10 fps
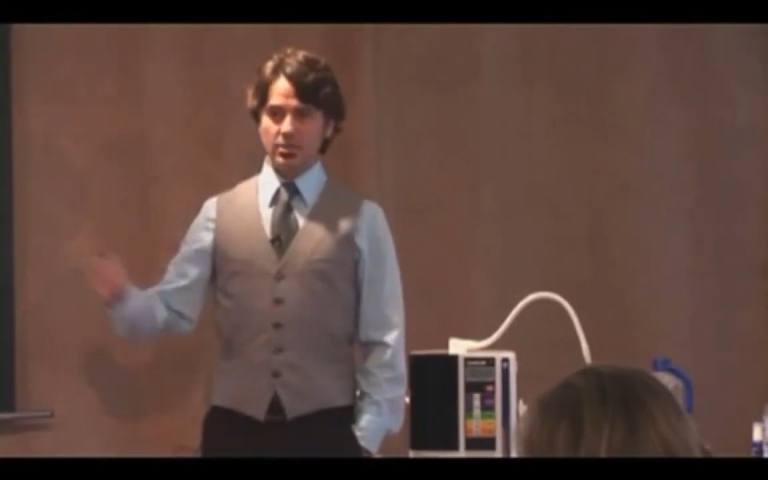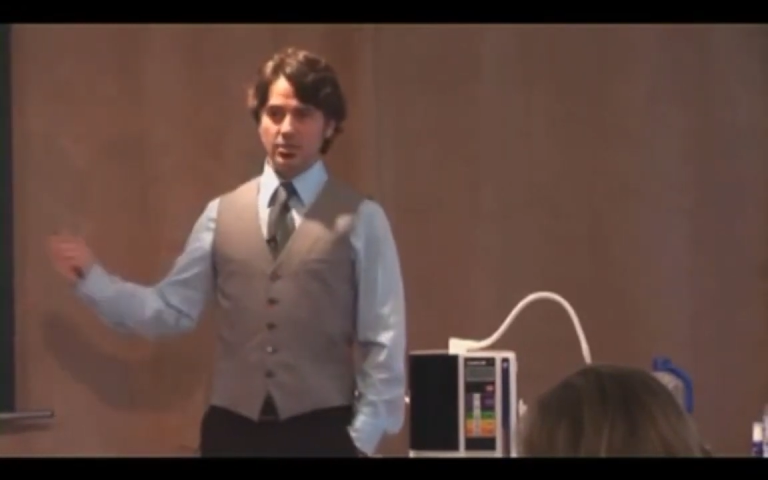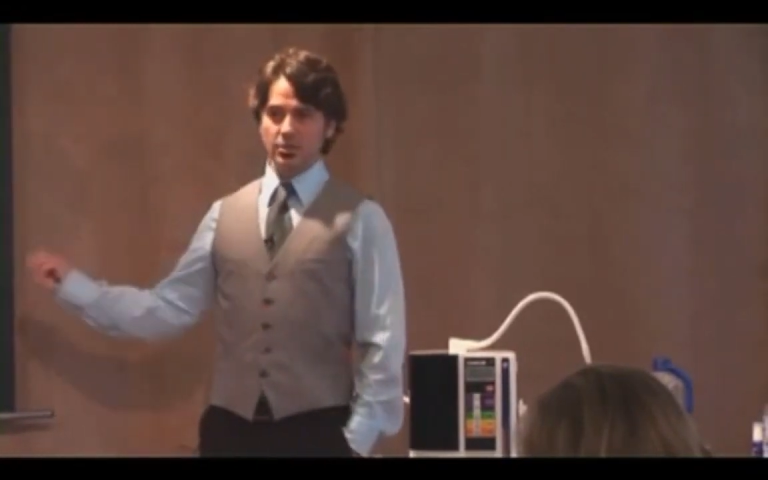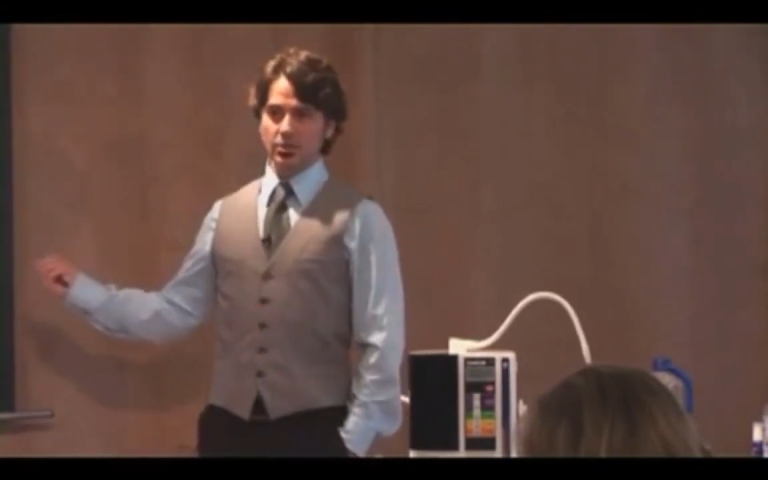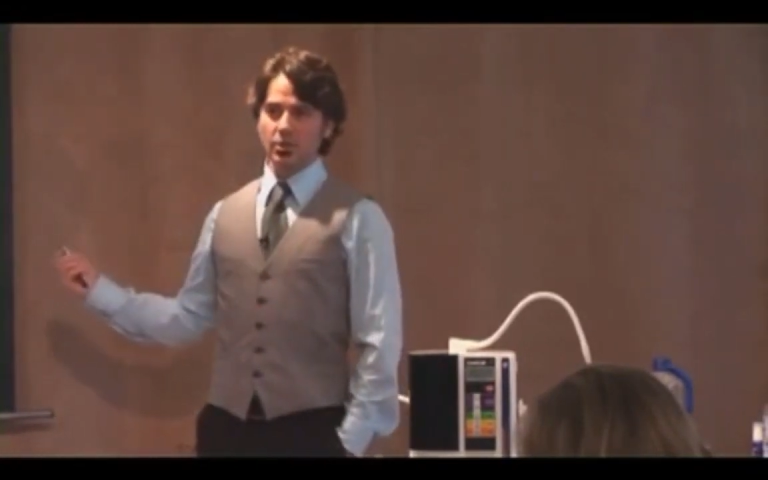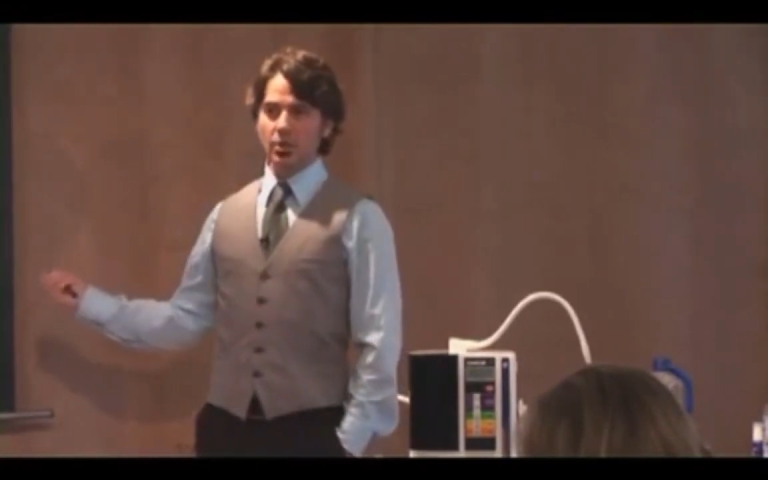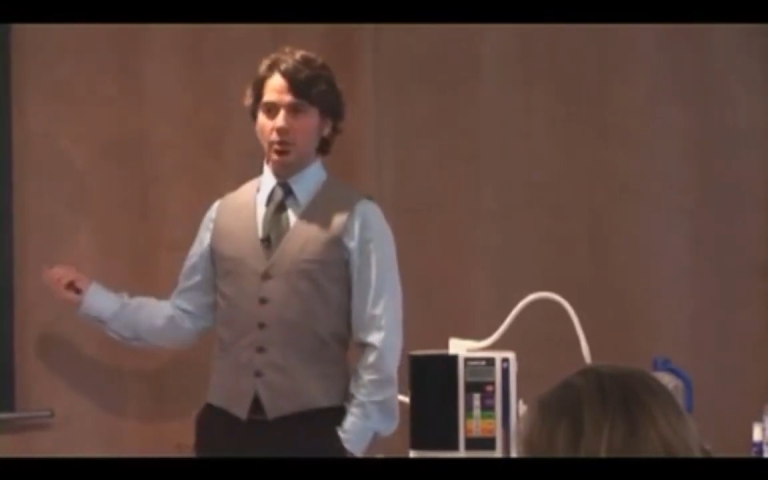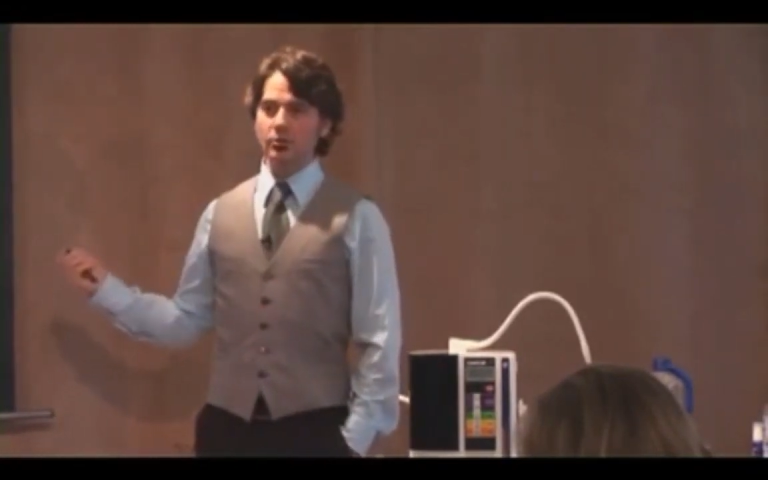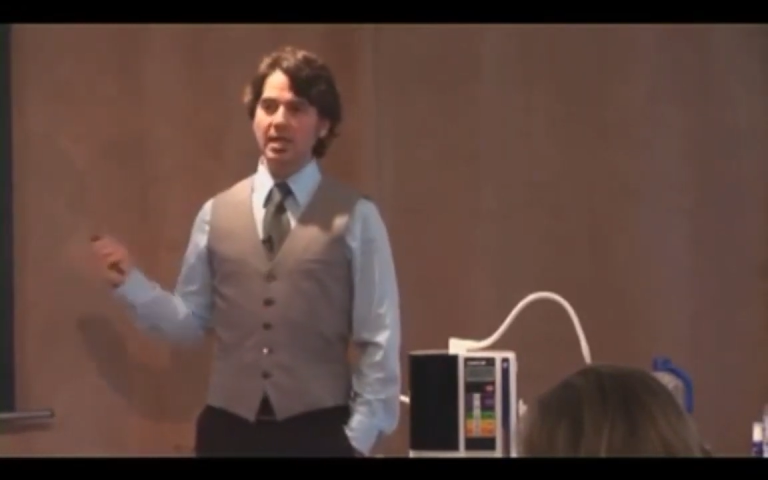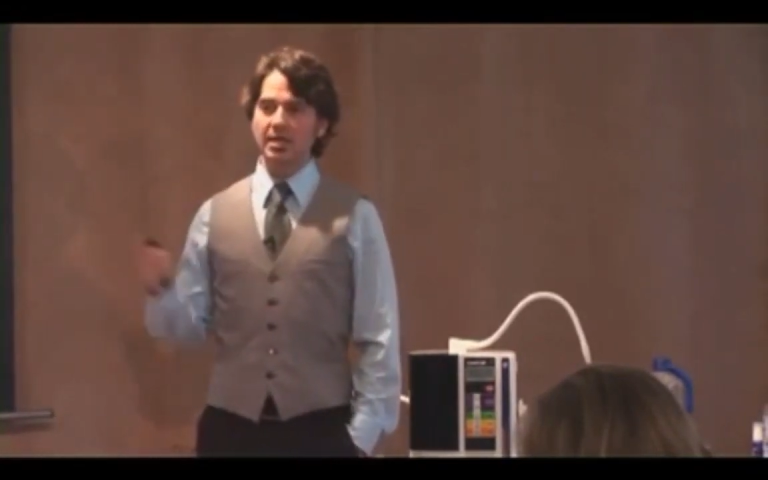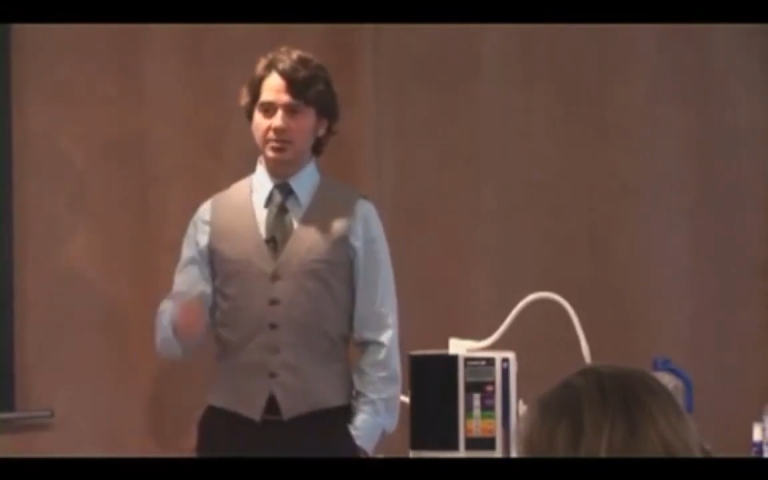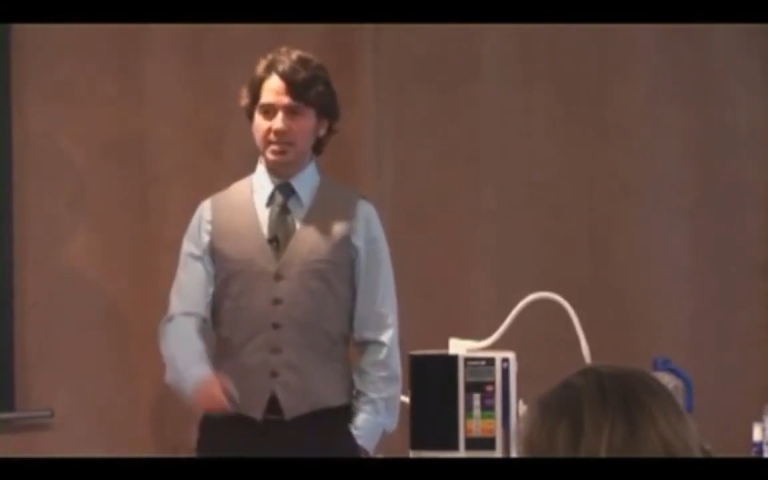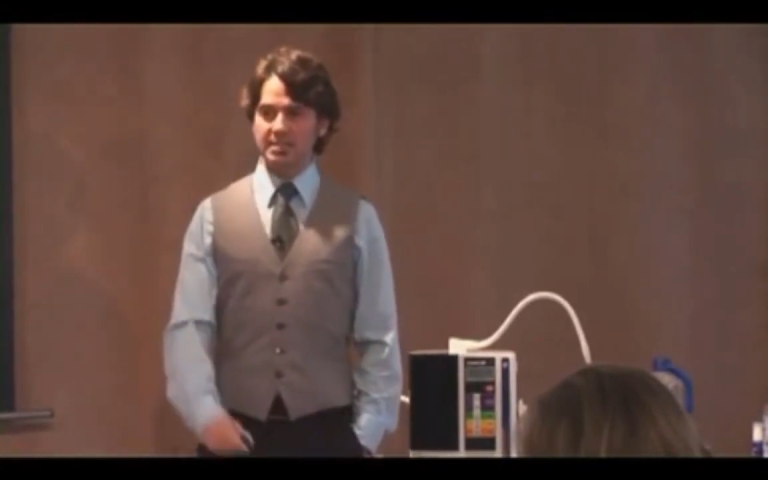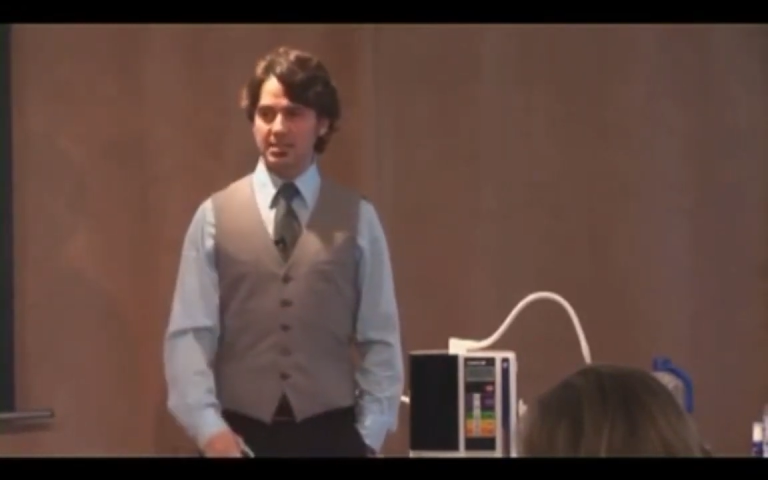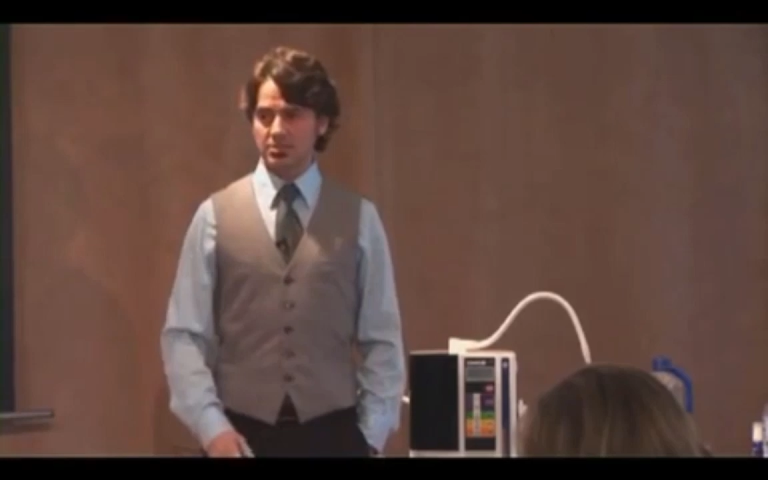your own
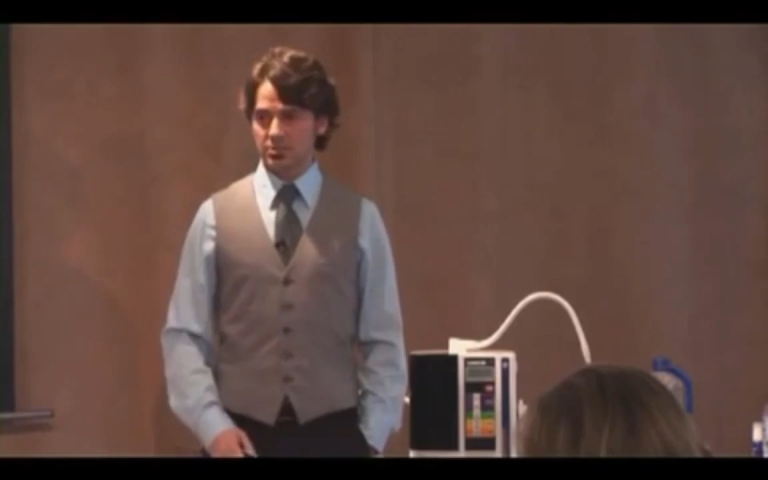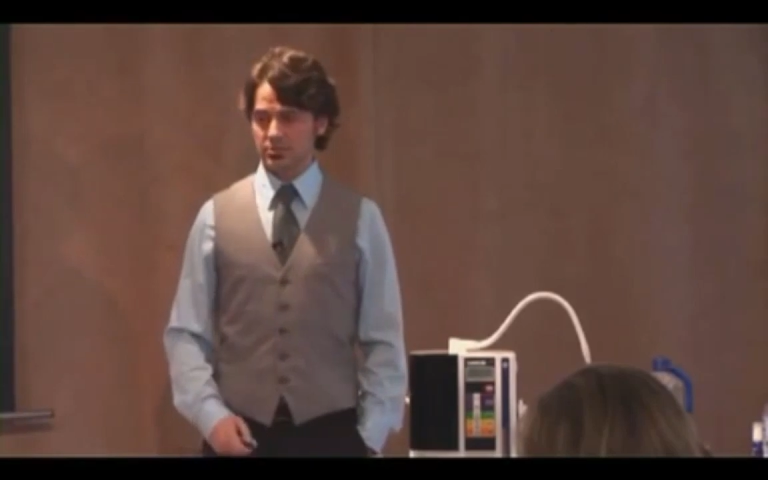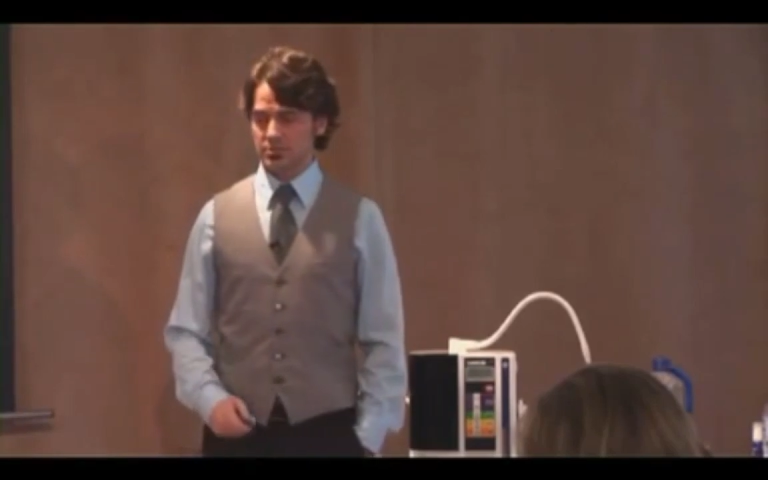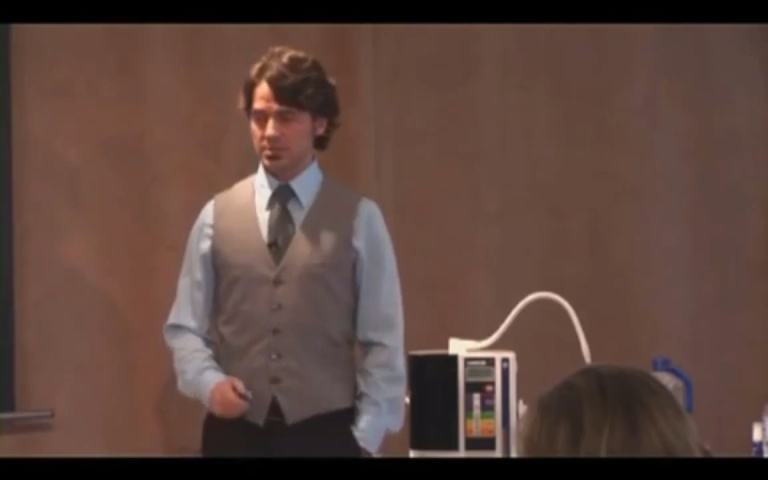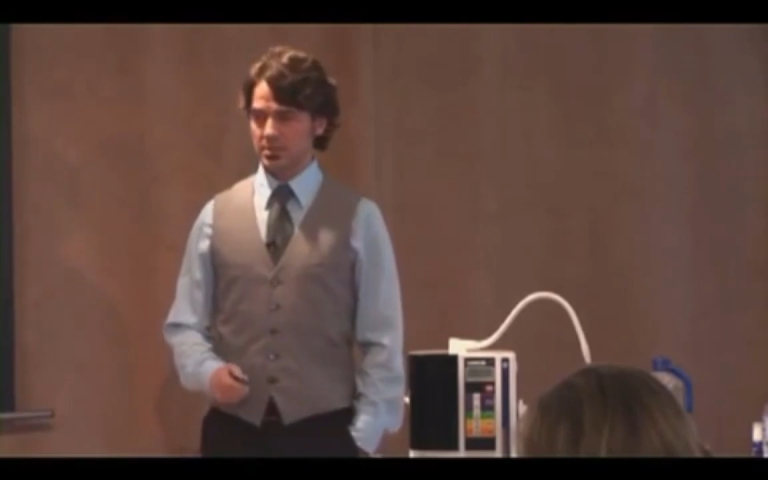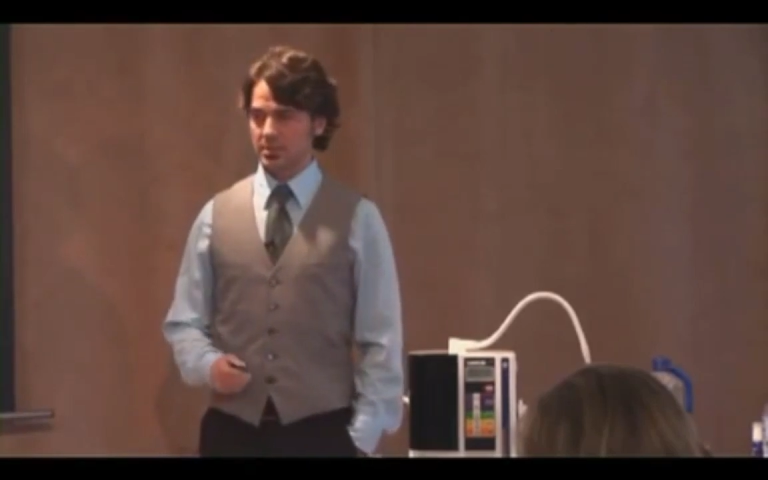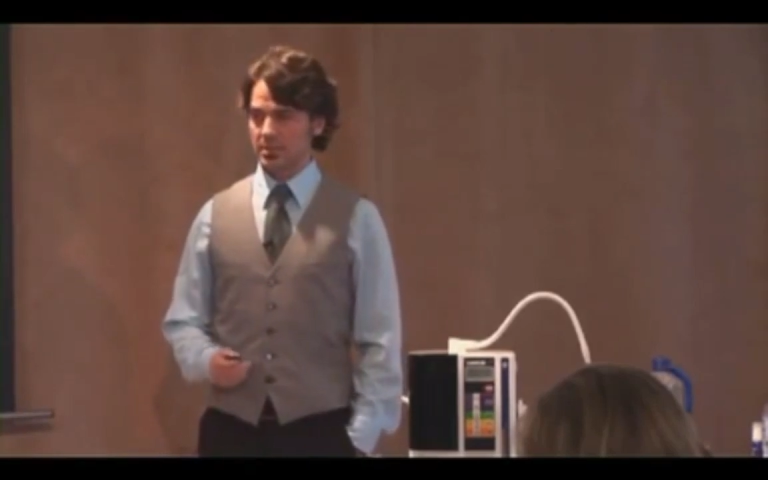healthy tissues